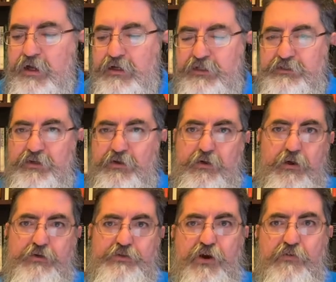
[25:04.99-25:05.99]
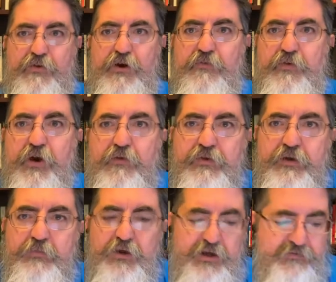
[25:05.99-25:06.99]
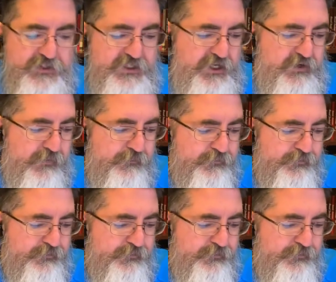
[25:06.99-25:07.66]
because it occurs over and over and over in the book of Ezekiel.